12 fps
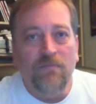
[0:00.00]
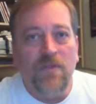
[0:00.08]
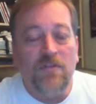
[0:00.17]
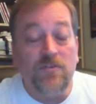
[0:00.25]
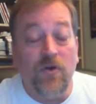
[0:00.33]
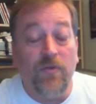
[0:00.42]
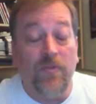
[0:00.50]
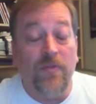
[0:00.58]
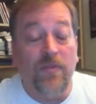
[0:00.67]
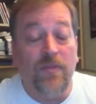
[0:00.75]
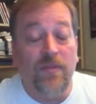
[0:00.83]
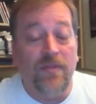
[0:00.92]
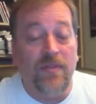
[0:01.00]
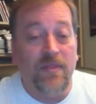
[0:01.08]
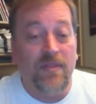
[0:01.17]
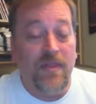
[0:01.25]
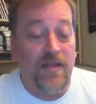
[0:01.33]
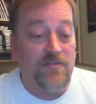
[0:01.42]
So
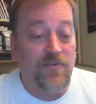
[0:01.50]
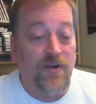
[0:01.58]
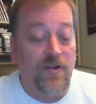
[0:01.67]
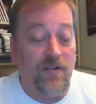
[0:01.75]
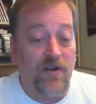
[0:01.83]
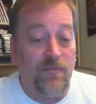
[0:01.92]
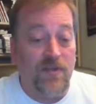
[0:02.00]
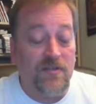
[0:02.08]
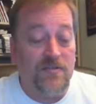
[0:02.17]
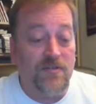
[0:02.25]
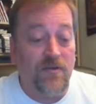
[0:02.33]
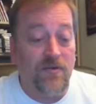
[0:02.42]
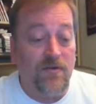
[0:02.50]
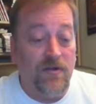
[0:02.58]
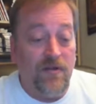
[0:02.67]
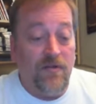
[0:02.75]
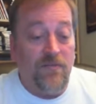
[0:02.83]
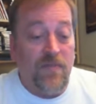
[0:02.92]
that's very alarming. So
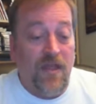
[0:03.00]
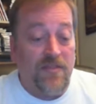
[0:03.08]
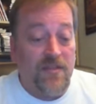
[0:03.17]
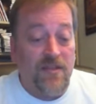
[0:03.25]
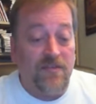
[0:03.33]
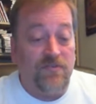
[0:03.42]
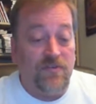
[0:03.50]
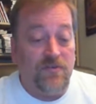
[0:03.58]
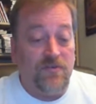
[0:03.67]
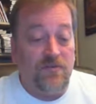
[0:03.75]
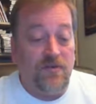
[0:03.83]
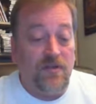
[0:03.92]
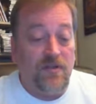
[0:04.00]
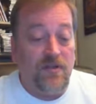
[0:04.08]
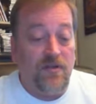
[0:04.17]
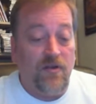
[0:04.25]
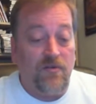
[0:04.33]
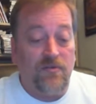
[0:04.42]
I think if you
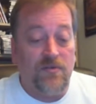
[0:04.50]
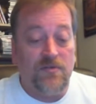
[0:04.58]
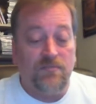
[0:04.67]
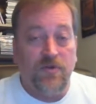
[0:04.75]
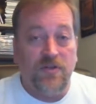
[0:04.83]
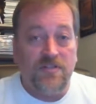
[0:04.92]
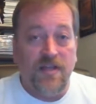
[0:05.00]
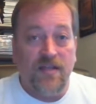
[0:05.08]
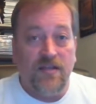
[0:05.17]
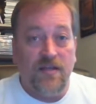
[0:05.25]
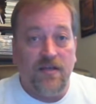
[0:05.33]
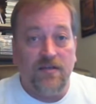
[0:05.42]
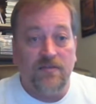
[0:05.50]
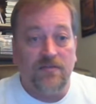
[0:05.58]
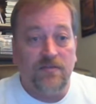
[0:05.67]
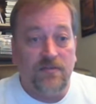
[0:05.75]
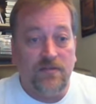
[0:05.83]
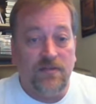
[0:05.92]
put aside the
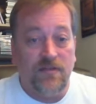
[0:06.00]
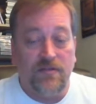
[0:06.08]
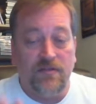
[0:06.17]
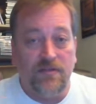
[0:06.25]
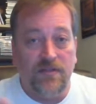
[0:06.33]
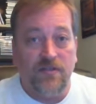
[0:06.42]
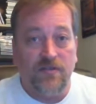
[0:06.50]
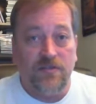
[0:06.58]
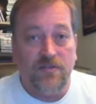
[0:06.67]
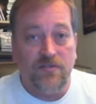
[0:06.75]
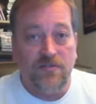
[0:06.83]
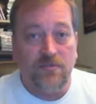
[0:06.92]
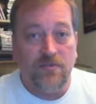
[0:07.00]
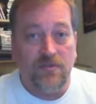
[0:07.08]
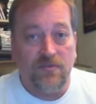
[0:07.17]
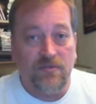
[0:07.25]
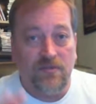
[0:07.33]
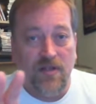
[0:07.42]
legal issues that
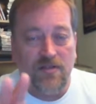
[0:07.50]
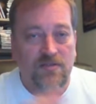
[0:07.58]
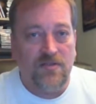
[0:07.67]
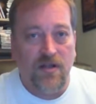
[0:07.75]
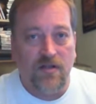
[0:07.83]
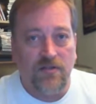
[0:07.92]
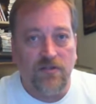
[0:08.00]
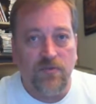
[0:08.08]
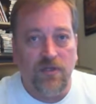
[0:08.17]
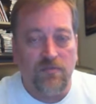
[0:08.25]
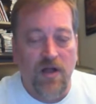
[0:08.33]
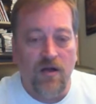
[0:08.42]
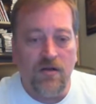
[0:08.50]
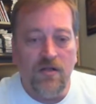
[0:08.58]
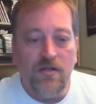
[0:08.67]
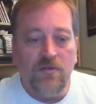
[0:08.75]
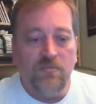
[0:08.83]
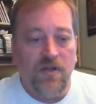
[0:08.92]
I'll just talk a little bit about,
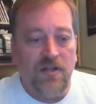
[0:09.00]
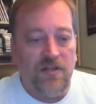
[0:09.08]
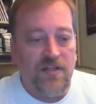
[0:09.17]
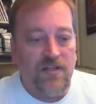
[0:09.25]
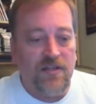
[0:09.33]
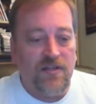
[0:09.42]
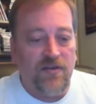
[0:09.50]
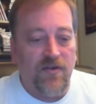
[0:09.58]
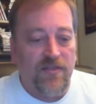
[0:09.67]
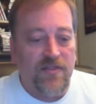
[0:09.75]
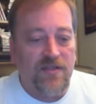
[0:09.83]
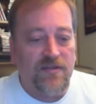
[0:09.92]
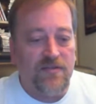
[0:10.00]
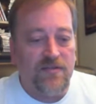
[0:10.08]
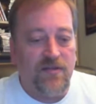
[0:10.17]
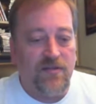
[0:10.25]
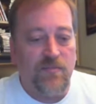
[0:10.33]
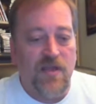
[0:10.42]
but I think
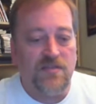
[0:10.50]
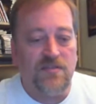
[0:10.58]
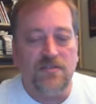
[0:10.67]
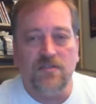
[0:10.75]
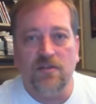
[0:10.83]
the message to